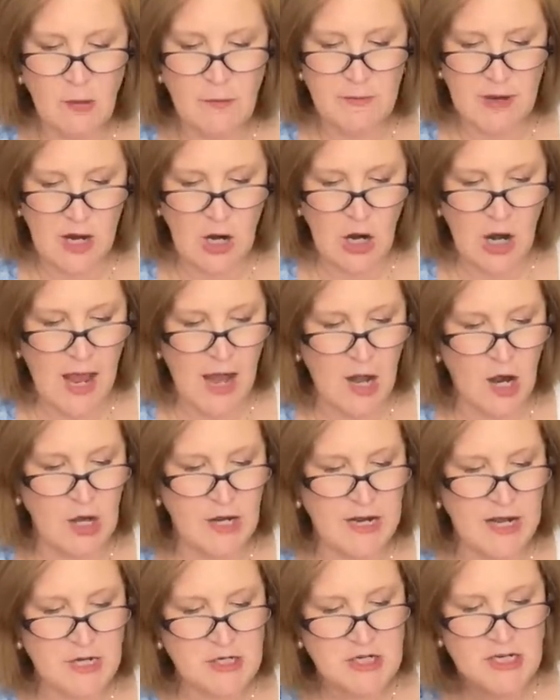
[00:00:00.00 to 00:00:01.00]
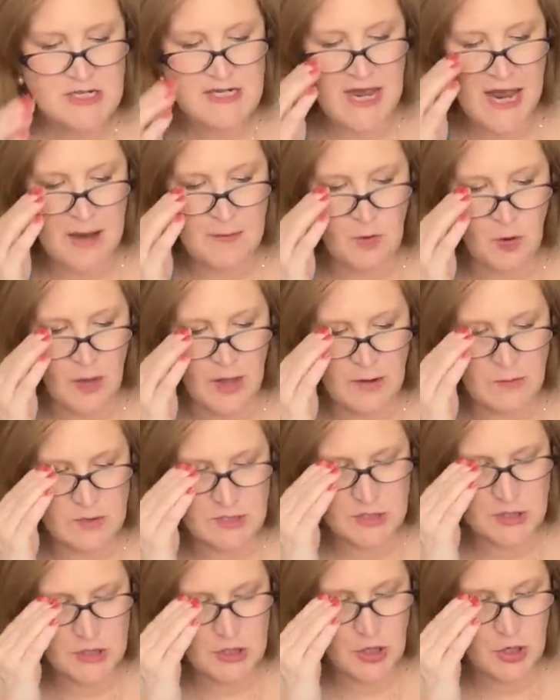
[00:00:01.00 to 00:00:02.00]
mirror at our kitchen table and
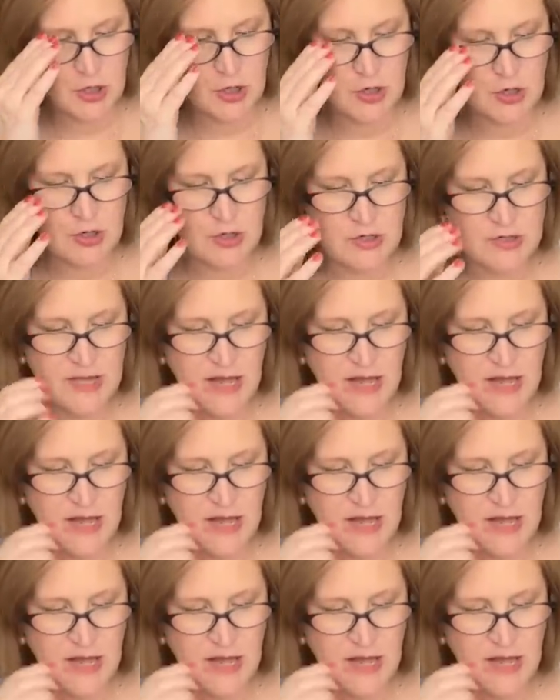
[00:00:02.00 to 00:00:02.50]
was turned